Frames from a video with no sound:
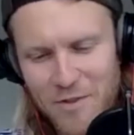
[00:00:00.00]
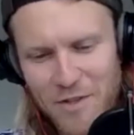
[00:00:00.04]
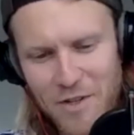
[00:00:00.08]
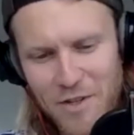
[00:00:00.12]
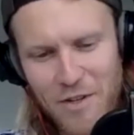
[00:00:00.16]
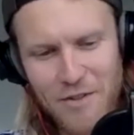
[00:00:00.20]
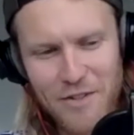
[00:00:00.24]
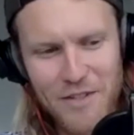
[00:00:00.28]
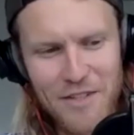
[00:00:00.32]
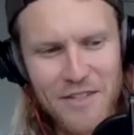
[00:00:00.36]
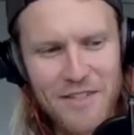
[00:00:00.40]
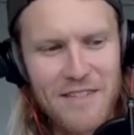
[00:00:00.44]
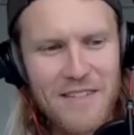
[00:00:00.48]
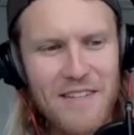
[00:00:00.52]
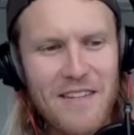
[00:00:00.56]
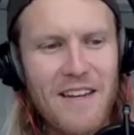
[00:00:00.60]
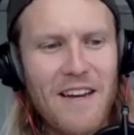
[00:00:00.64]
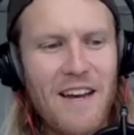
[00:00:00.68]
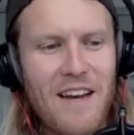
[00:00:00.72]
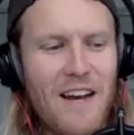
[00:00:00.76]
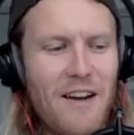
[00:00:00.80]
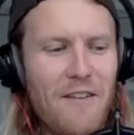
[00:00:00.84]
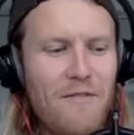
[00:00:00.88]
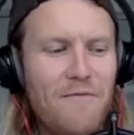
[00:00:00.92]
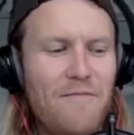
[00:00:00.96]
shoulders.
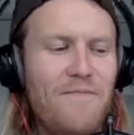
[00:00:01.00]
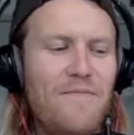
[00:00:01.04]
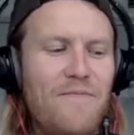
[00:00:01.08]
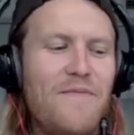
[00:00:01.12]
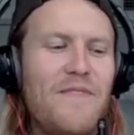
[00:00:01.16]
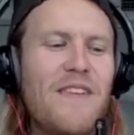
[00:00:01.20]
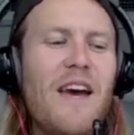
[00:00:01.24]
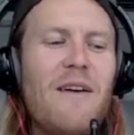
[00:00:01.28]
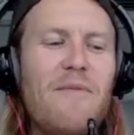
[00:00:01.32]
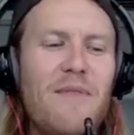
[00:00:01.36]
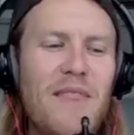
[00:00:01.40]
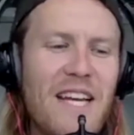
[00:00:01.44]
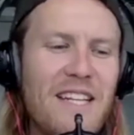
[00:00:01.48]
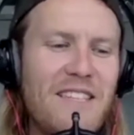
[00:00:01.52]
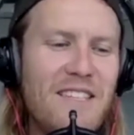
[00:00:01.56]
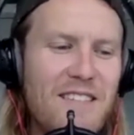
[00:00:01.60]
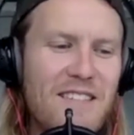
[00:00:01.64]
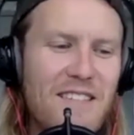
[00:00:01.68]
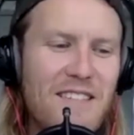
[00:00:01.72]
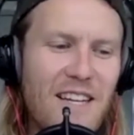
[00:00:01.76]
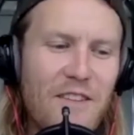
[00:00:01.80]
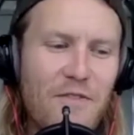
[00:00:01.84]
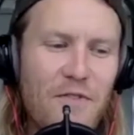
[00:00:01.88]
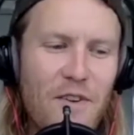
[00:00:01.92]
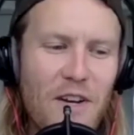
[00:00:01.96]
Yeah, but
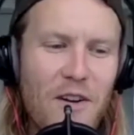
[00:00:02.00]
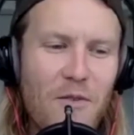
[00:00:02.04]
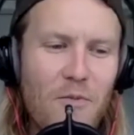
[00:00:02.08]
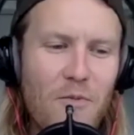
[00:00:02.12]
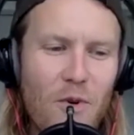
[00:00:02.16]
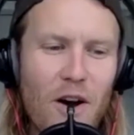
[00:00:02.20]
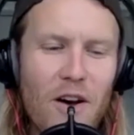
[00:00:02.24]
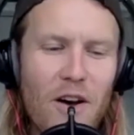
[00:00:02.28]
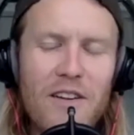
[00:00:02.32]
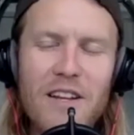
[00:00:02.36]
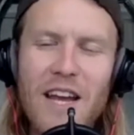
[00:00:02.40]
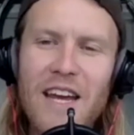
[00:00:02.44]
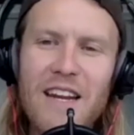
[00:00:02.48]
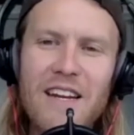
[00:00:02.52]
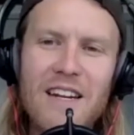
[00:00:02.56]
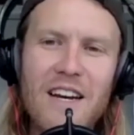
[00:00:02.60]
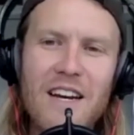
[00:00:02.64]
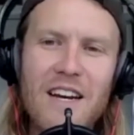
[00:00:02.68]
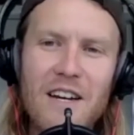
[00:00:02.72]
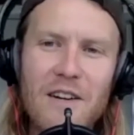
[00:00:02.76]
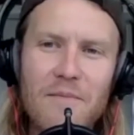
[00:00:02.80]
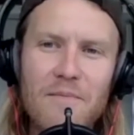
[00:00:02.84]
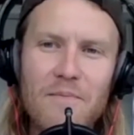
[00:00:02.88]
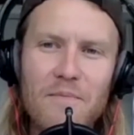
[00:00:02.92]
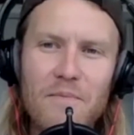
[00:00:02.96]
that's fucking wild.
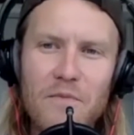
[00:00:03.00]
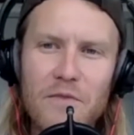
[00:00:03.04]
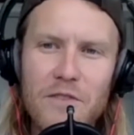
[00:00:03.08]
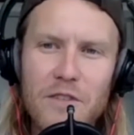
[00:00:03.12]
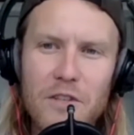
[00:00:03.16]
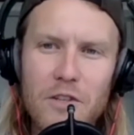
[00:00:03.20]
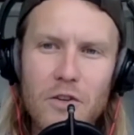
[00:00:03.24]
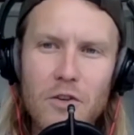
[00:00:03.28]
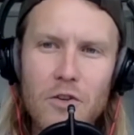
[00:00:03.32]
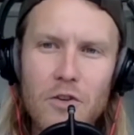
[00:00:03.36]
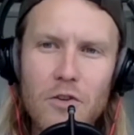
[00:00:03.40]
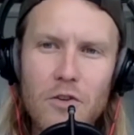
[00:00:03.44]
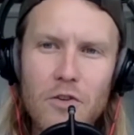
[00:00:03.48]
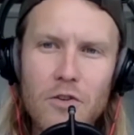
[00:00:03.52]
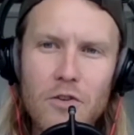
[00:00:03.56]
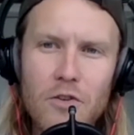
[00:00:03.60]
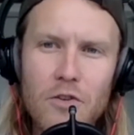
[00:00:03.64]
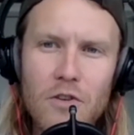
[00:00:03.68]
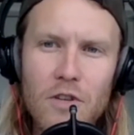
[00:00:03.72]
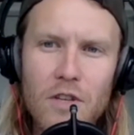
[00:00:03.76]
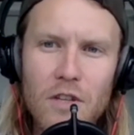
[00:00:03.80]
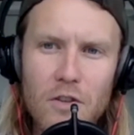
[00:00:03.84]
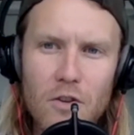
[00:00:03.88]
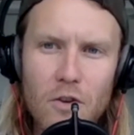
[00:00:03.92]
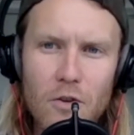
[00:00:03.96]
And
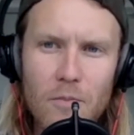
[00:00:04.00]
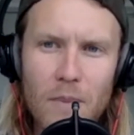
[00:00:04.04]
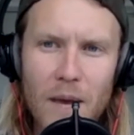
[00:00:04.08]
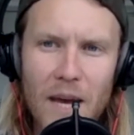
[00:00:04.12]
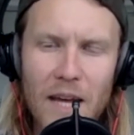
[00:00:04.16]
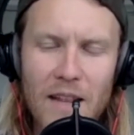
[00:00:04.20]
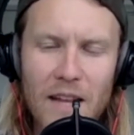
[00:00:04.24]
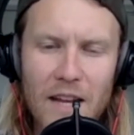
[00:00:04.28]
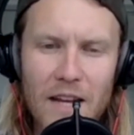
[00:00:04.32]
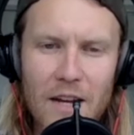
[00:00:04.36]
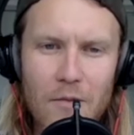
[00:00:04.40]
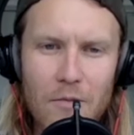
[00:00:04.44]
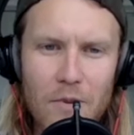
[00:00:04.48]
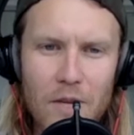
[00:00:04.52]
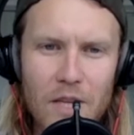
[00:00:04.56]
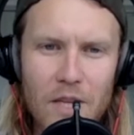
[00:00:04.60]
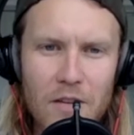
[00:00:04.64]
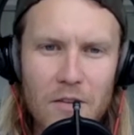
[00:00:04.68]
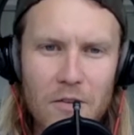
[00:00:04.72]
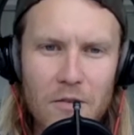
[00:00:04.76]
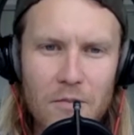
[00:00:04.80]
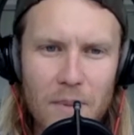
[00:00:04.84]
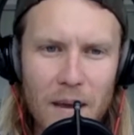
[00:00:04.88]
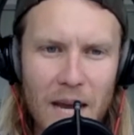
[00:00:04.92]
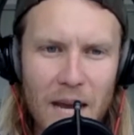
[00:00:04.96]
you met like a really
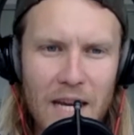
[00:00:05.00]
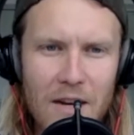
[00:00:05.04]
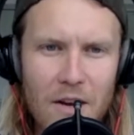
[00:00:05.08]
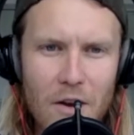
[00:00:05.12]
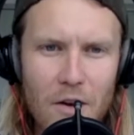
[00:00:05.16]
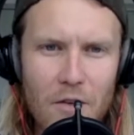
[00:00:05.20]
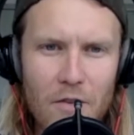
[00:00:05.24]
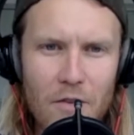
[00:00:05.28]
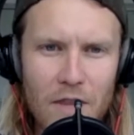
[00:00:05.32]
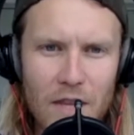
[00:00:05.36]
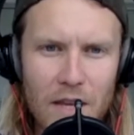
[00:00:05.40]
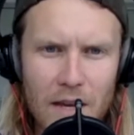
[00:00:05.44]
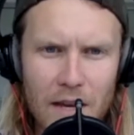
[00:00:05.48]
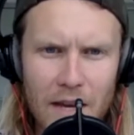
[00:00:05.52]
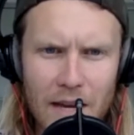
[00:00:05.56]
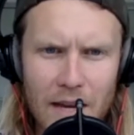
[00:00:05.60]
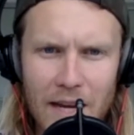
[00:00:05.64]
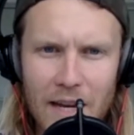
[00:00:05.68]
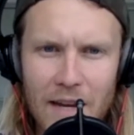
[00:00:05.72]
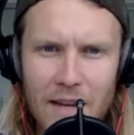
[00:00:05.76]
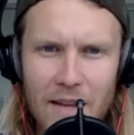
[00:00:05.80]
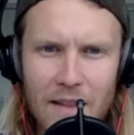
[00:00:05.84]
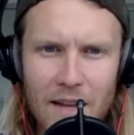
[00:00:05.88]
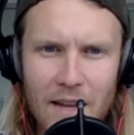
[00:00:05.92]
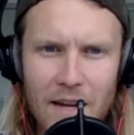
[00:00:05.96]
good mate over there.
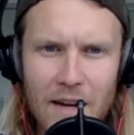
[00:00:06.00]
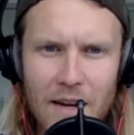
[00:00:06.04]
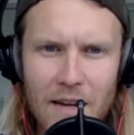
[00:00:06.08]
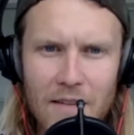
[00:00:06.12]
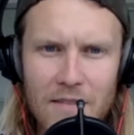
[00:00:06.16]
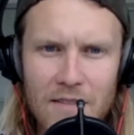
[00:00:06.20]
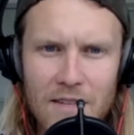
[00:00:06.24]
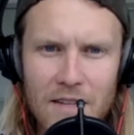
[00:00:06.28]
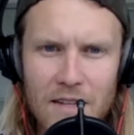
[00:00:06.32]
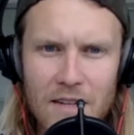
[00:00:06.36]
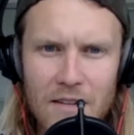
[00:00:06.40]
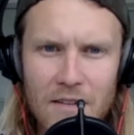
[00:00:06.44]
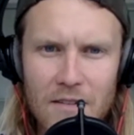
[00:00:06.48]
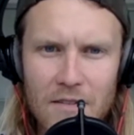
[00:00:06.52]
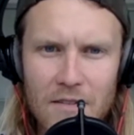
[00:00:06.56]
Hey, like, as in,